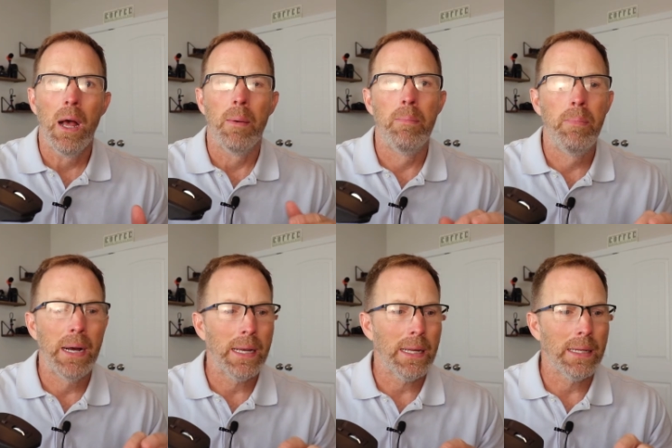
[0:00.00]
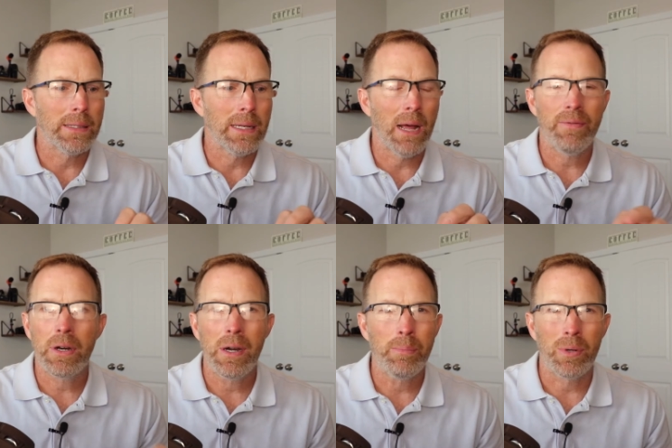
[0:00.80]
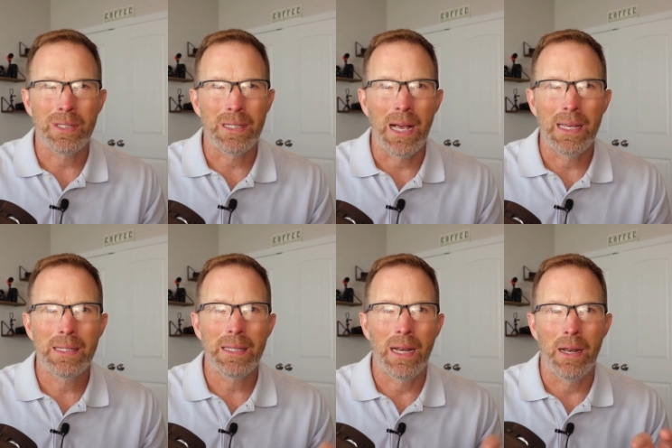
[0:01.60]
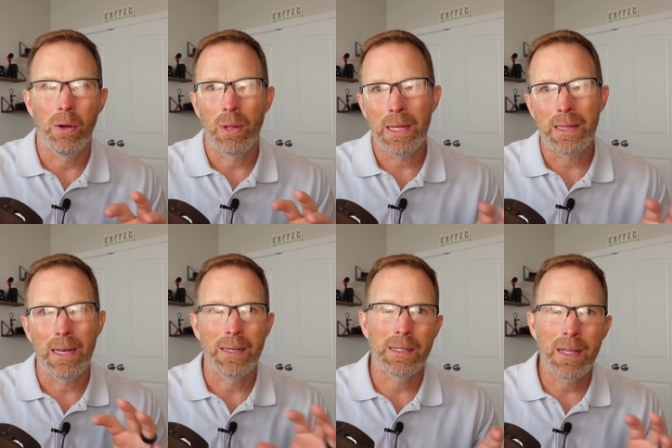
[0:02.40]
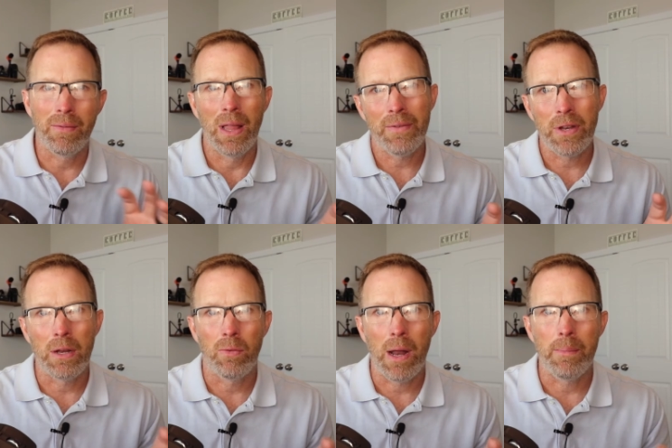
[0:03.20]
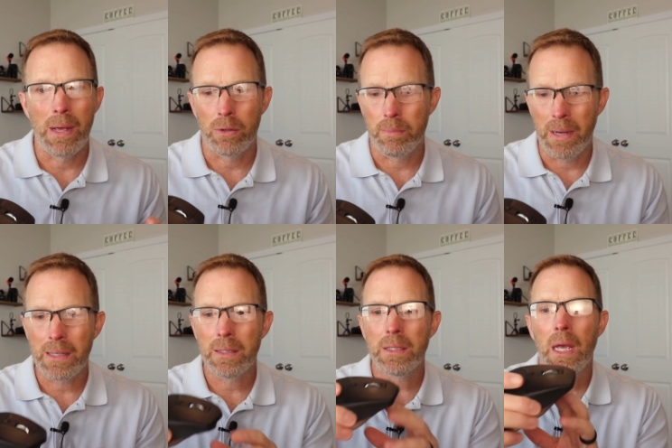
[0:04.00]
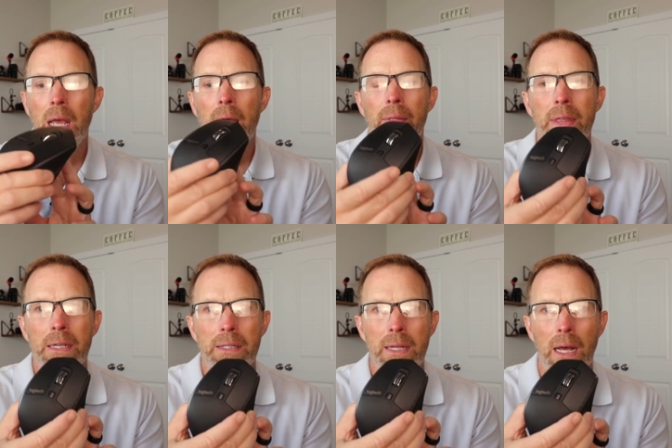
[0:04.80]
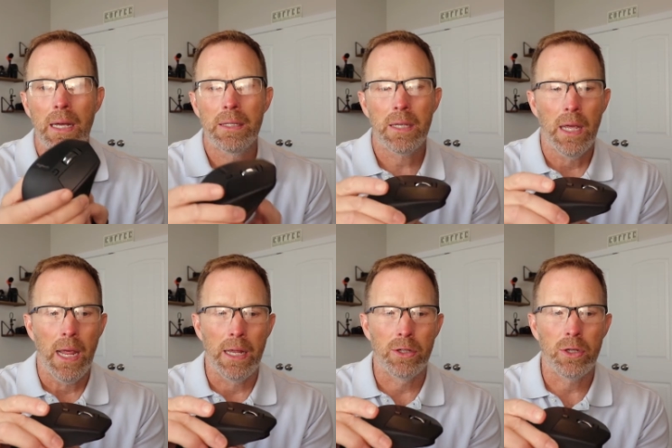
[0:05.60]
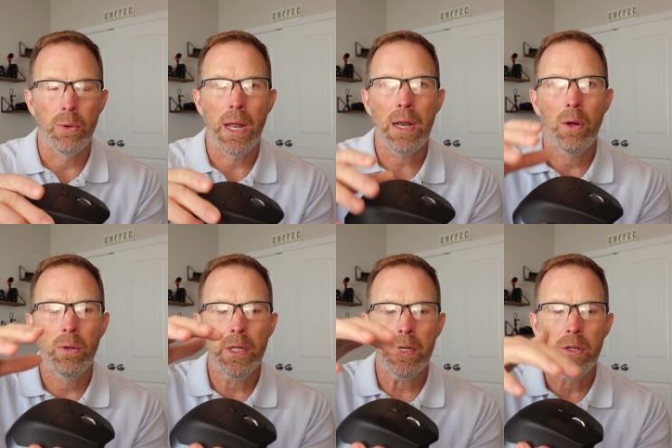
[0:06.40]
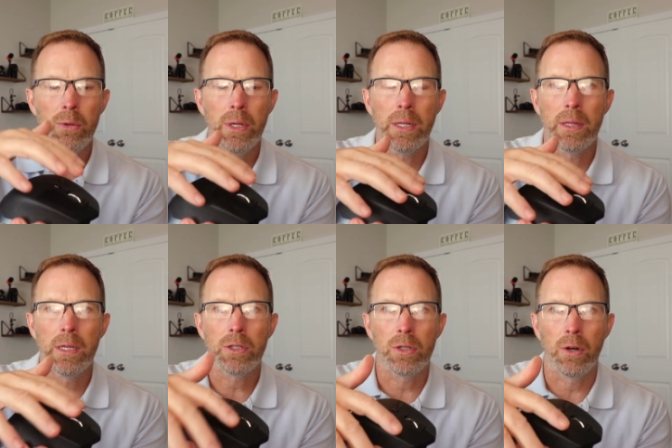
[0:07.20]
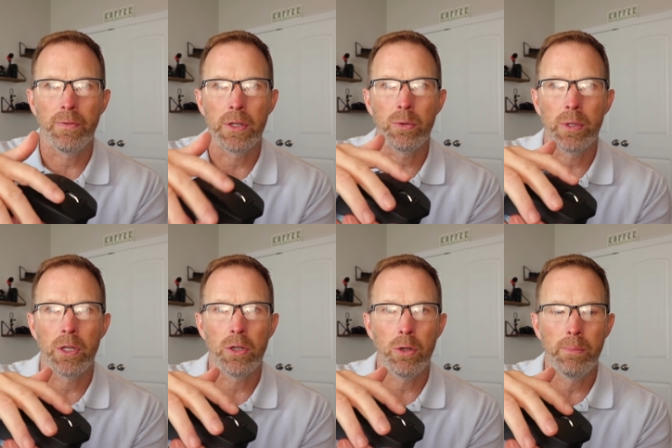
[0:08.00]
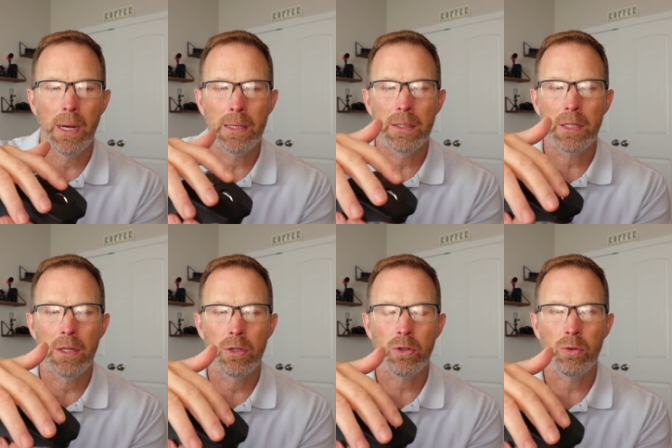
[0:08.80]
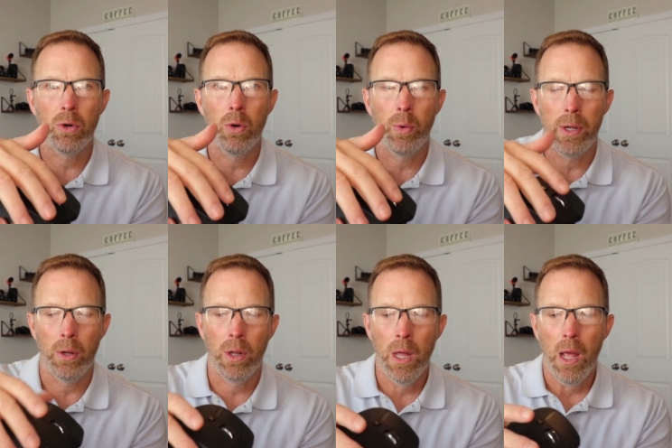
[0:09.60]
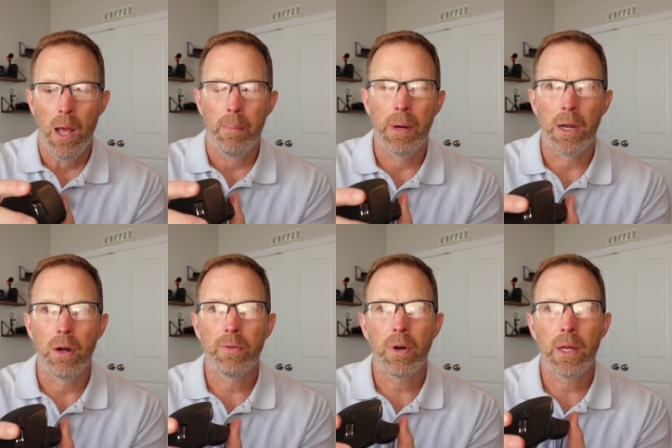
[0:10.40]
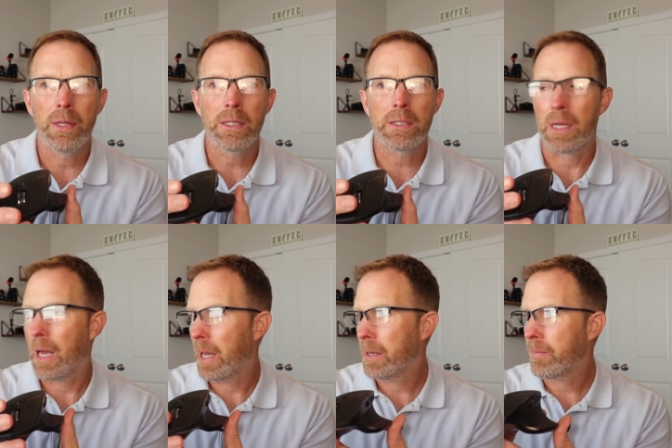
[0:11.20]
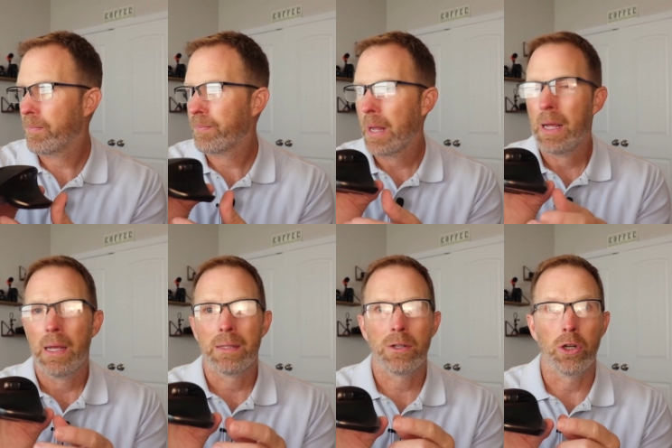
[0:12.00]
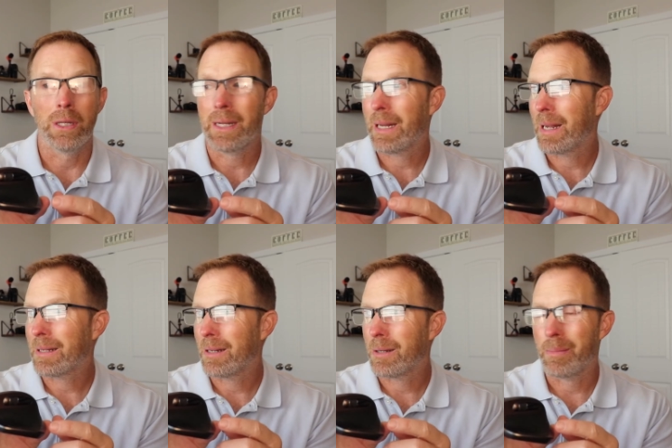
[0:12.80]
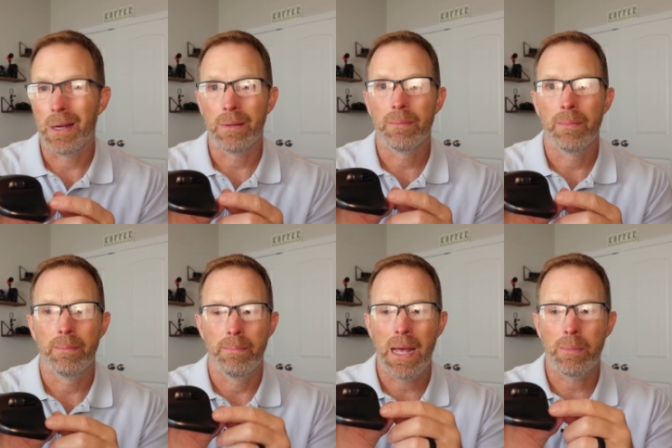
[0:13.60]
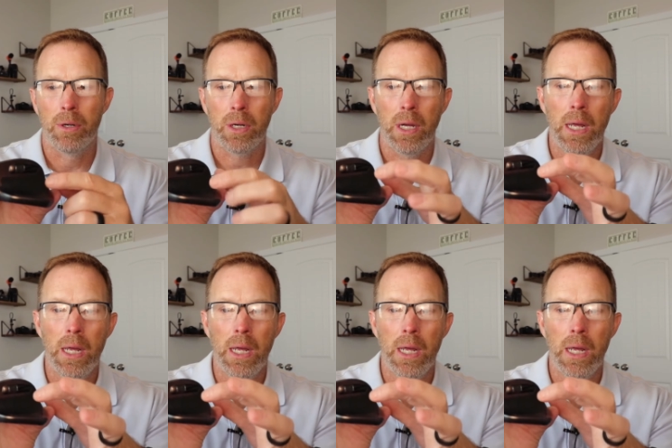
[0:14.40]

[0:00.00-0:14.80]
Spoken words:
but it's not very precise, and I don't like that it doesn't have left and right mouse buttons. This does, and so not only do you get this surface with the 2 buttons and the scroll wheel, but over on this side, it's currently connected to my MacBook.